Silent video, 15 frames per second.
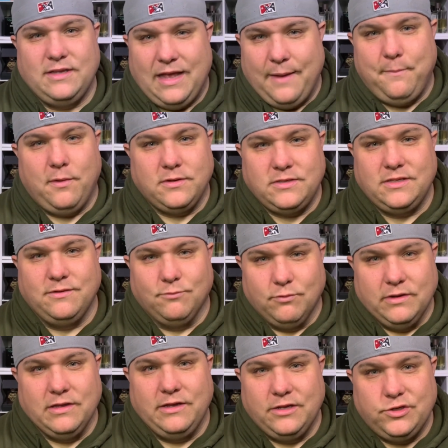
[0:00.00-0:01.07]
I personally
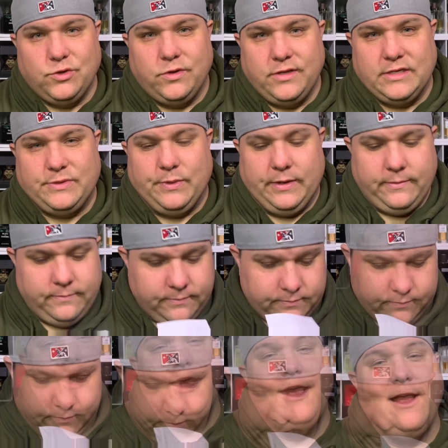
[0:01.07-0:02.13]
really enjoy this one.
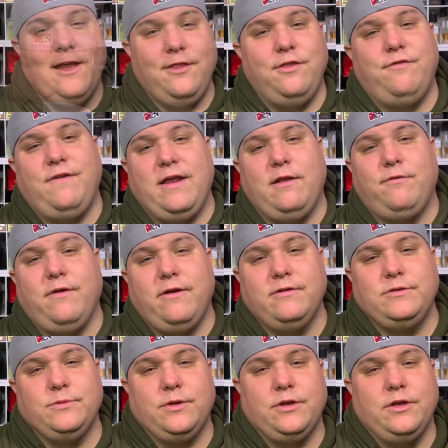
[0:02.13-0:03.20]
The final fragrance
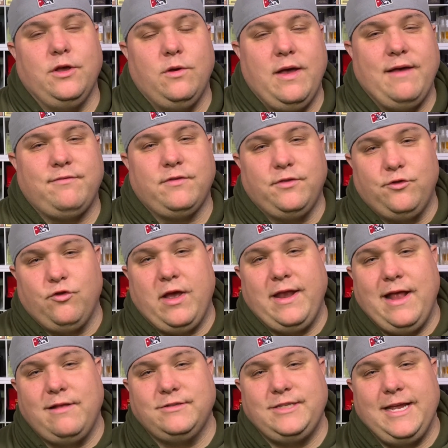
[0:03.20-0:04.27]
we're going to go after the dry
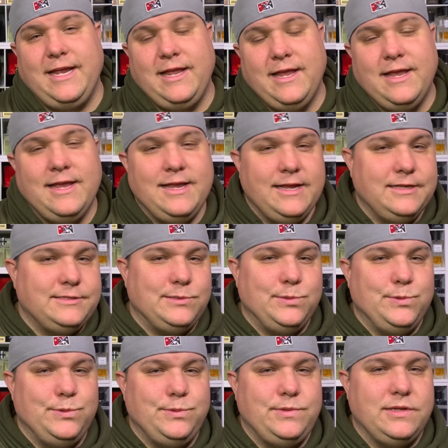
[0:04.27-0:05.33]
down today is
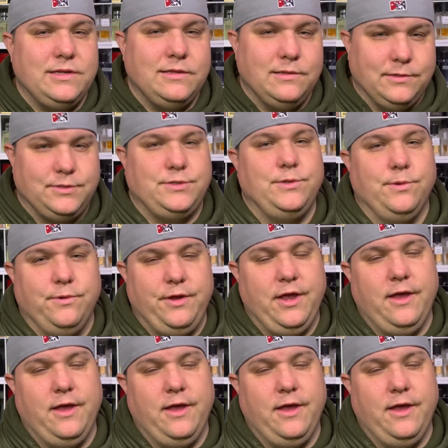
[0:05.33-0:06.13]
Oud Luxuria.